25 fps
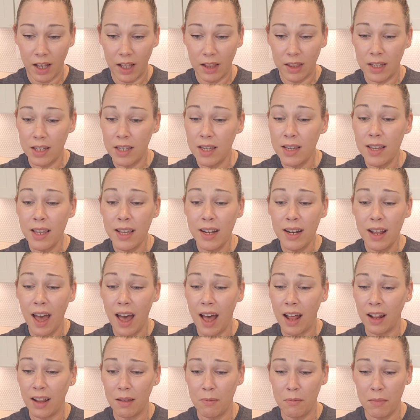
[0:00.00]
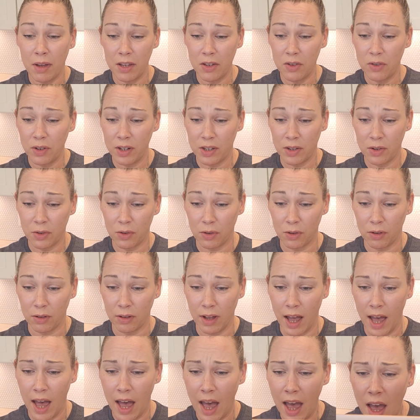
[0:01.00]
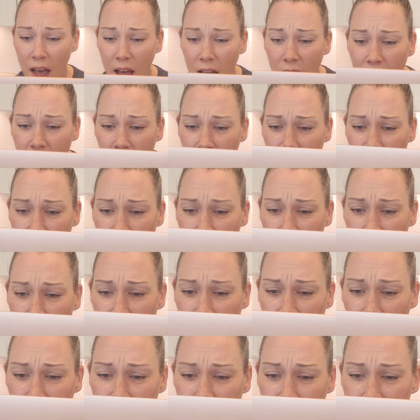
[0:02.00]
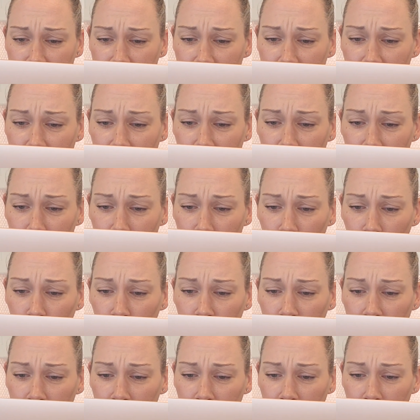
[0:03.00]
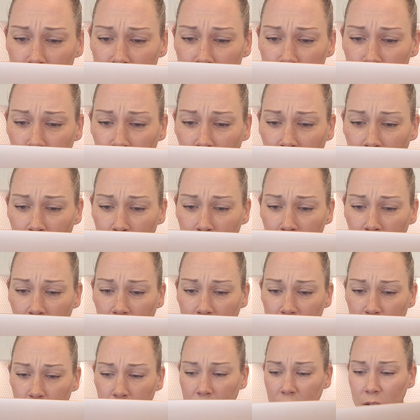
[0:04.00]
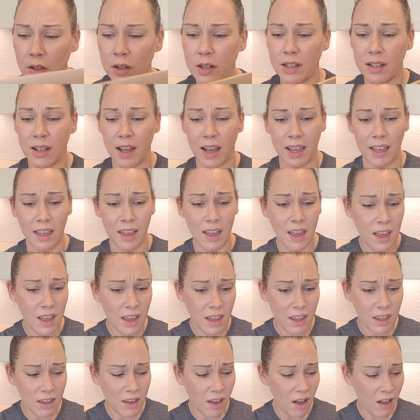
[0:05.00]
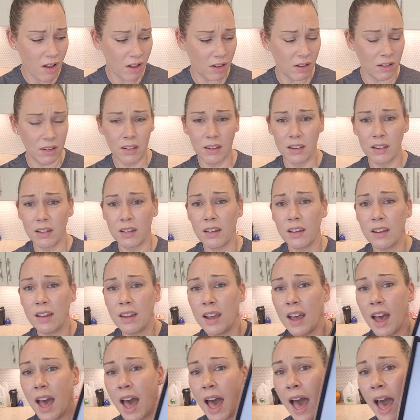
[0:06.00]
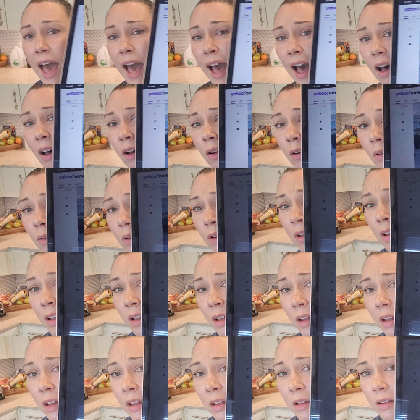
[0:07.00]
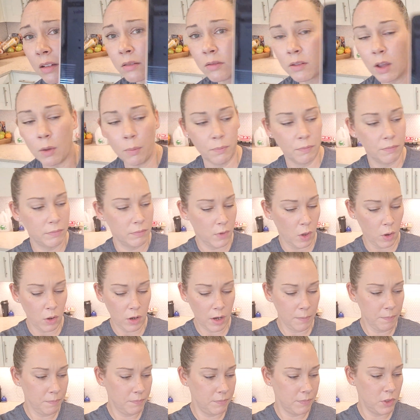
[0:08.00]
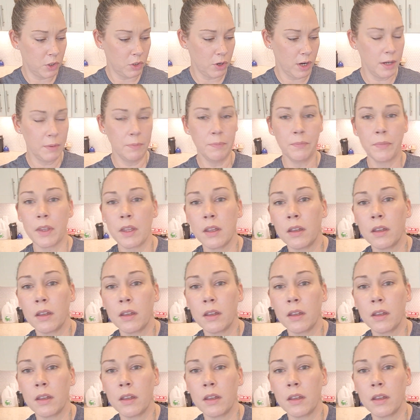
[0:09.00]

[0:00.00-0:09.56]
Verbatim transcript: This is at an elementary school. Uh, SM Williams primary is what it looks like. Y'all, how? Nope, hold on, screen.